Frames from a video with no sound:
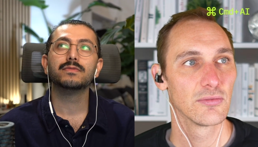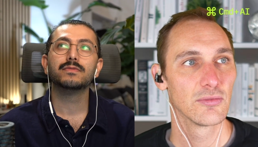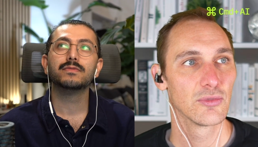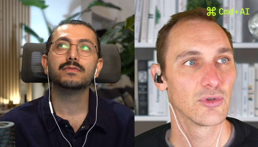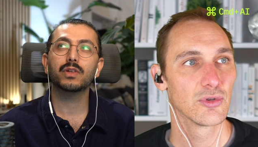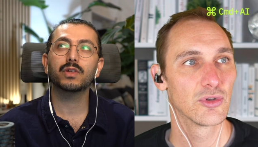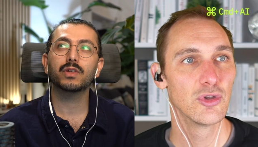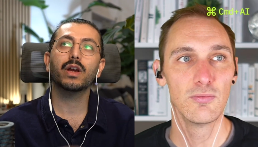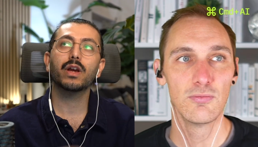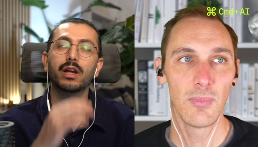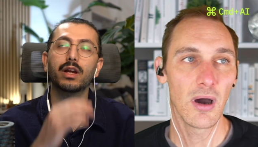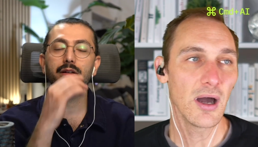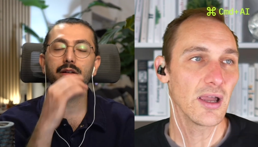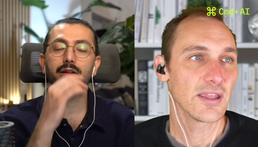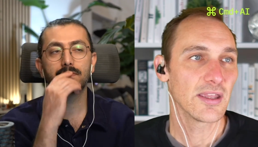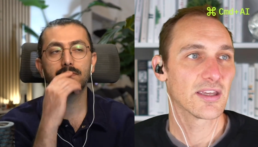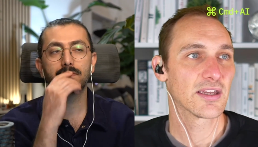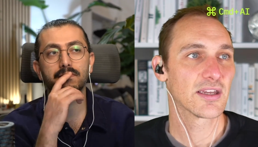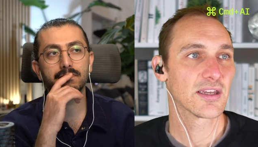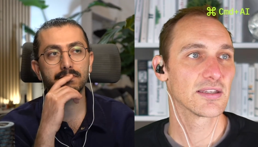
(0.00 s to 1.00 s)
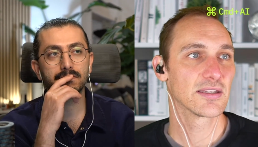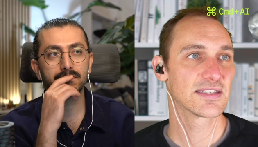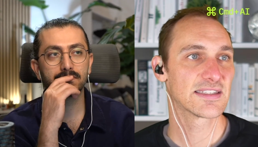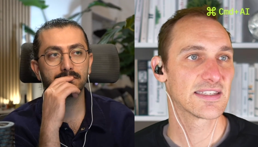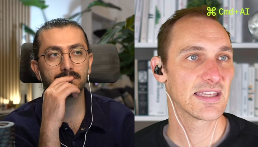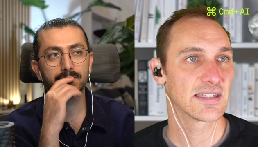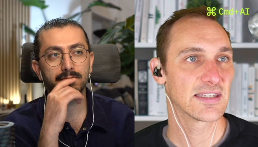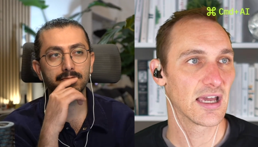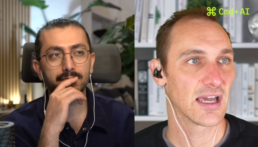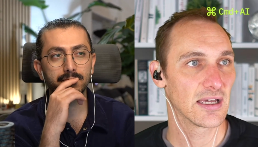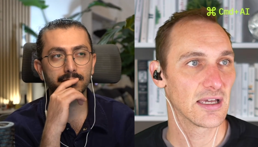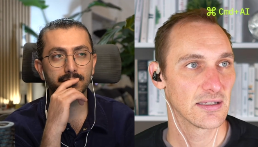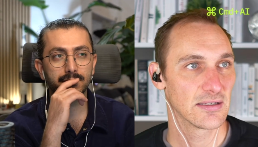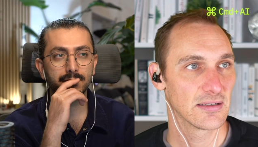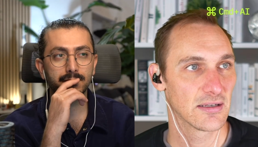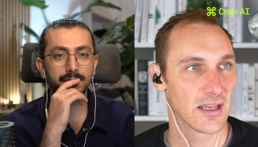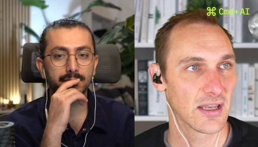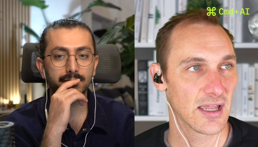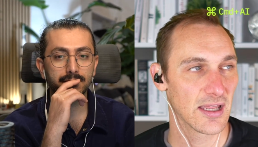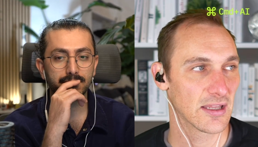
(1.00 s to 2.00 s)
Speaker 1: Okay. You might consider
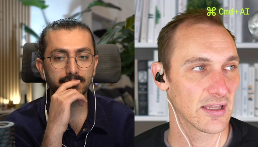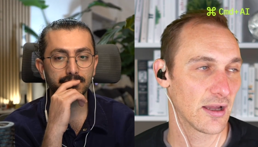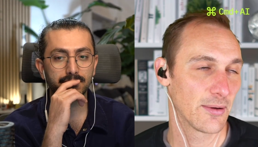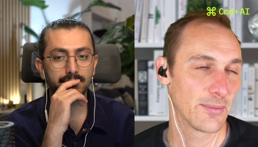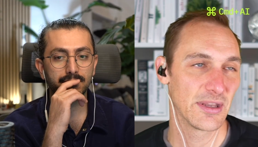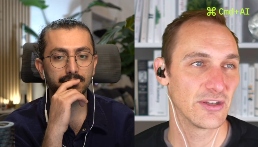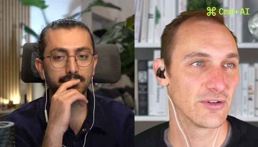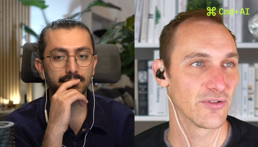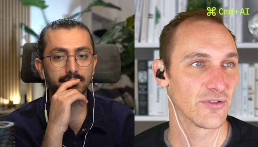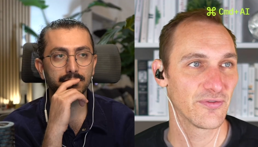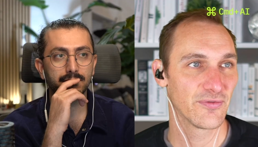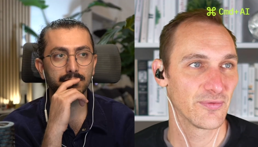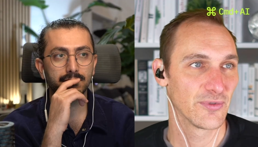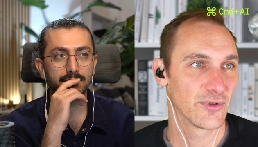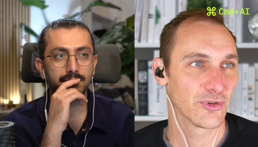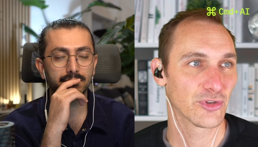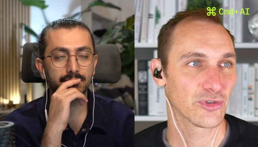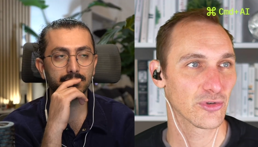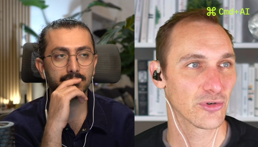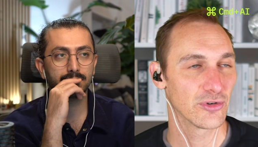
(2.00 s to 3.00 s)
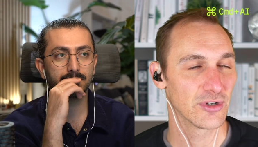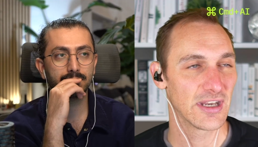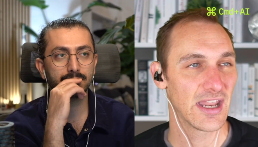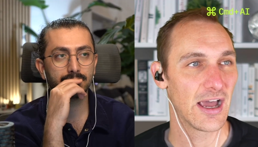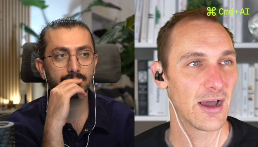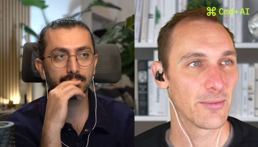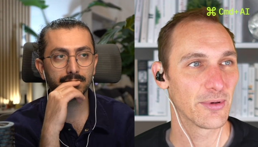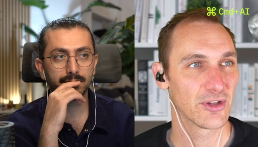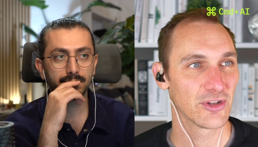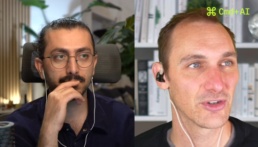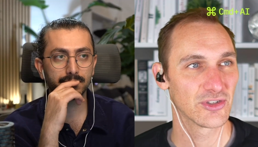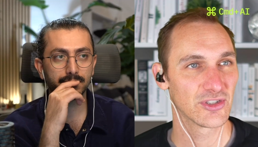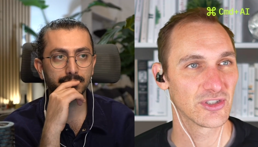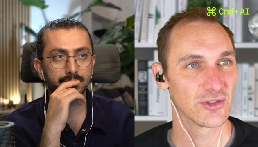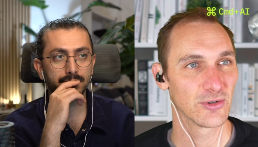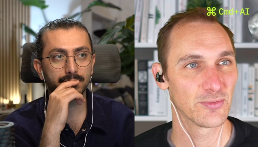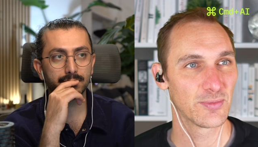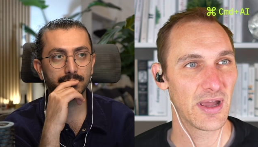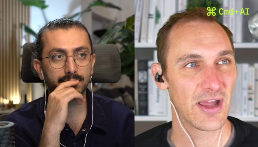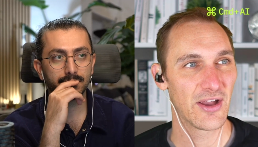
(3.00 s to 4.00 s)
like I mean you're you're screwed now because
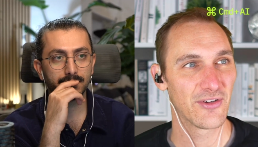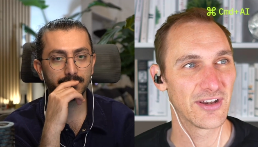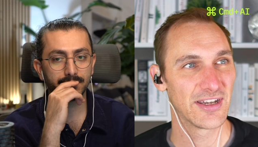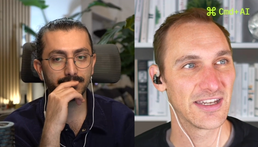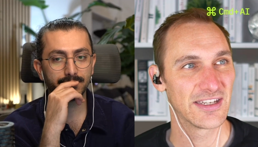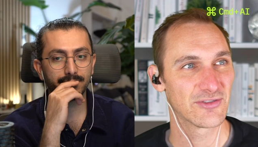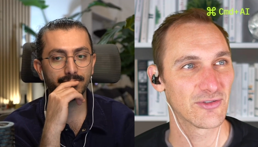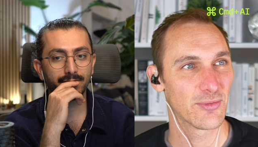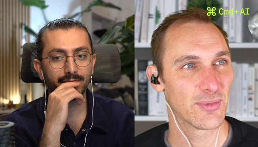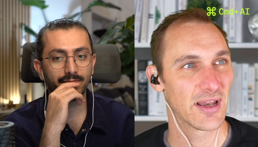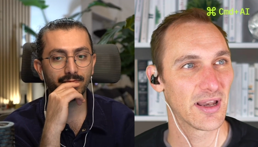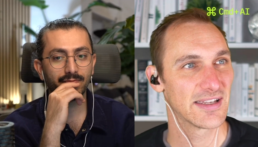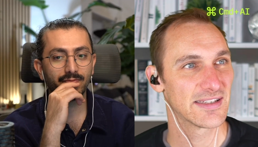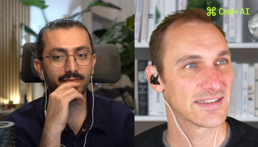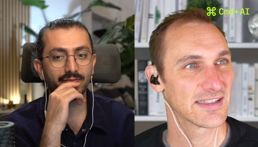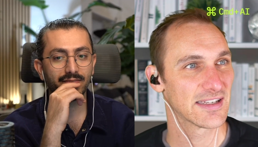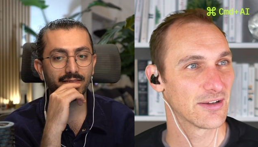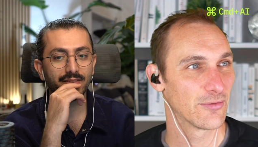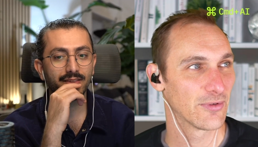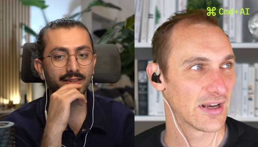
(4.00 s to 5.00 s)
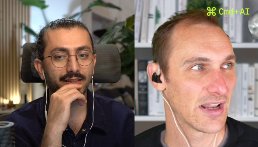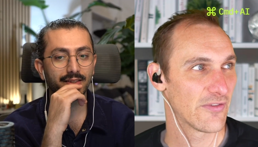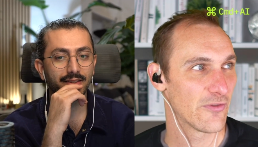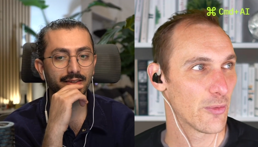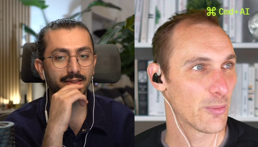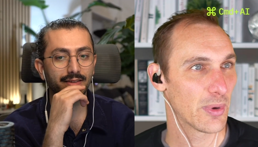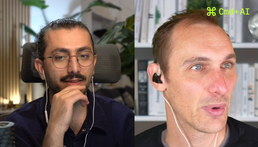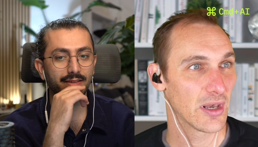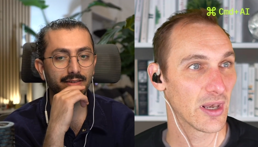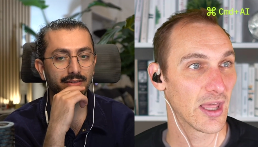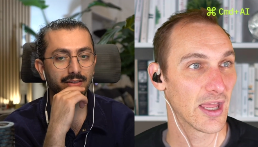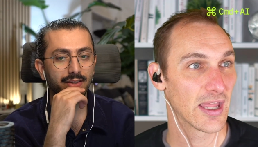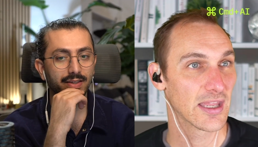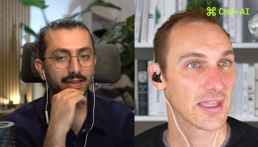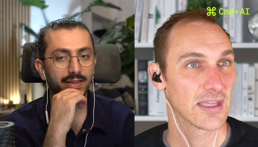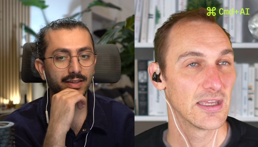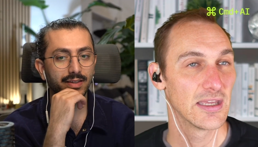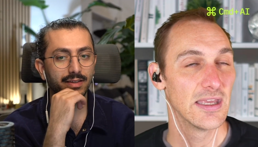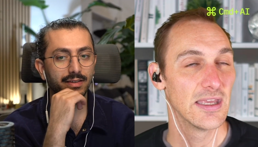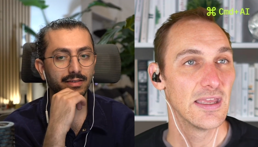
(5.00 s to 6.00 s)
your battery needs replacing or whatever, but
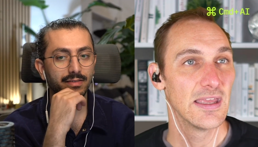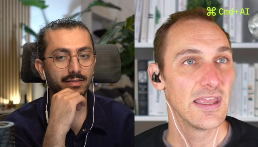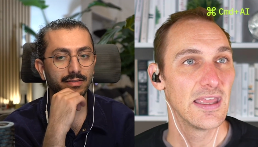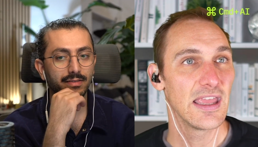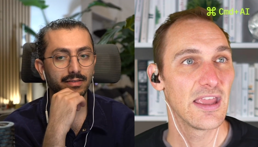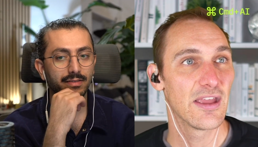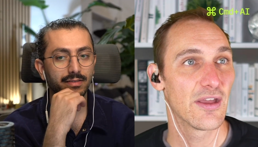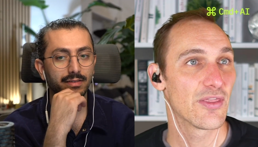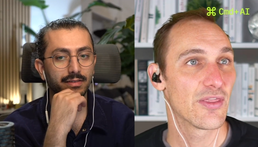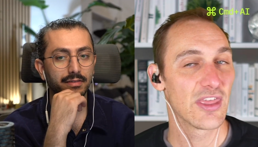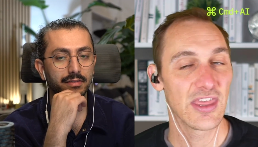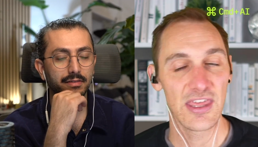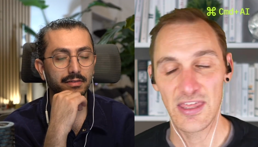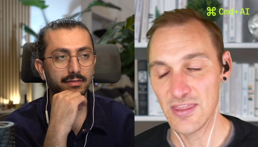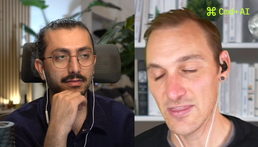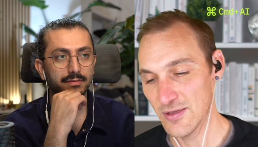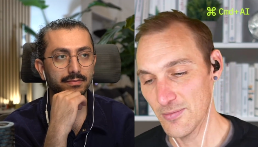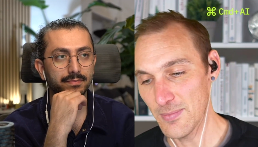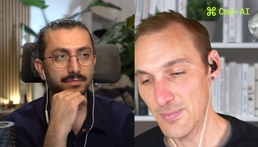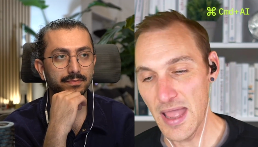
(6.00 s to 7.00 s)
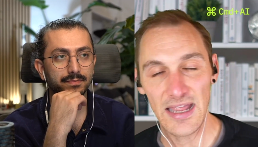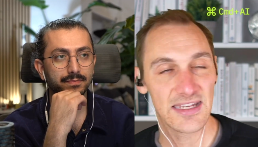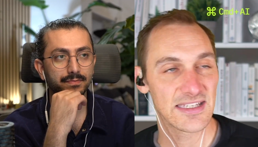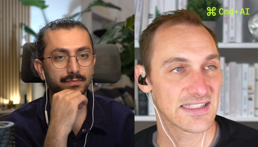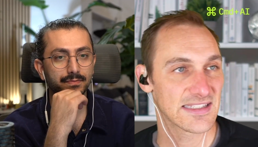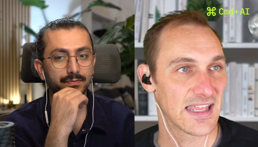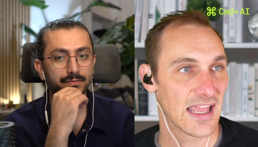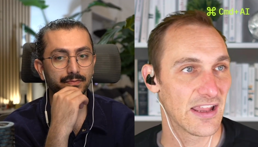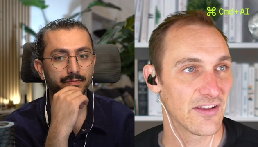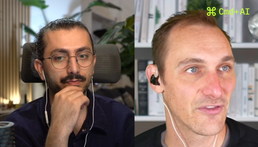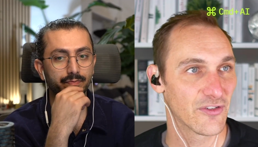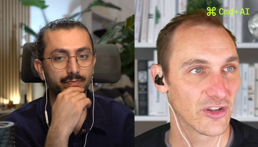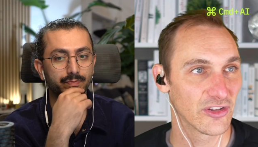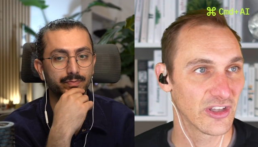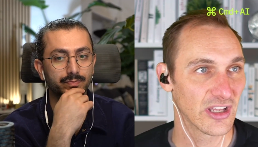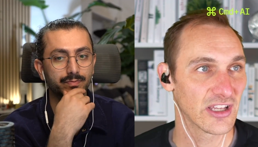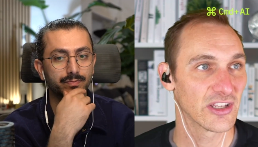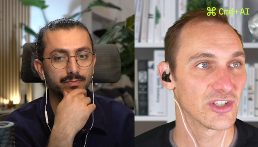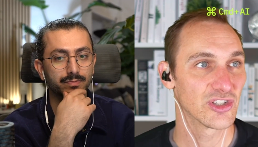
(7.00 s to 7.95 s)
like it the the MagSafe because it can